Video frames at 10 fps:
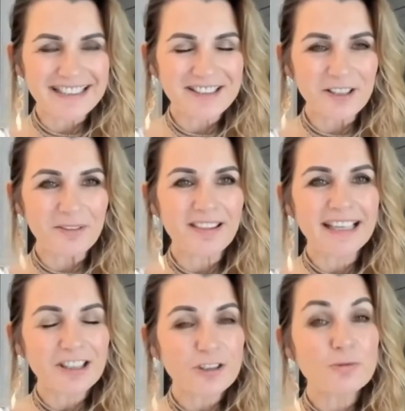So
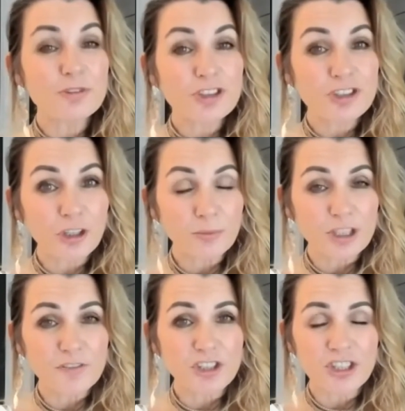thank you so
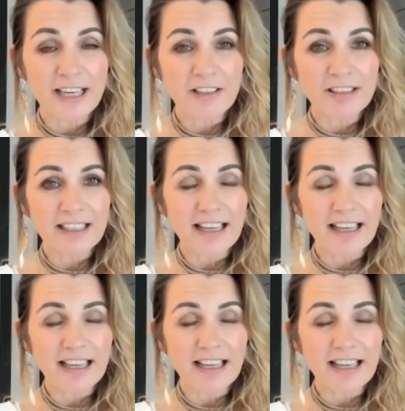much for sharing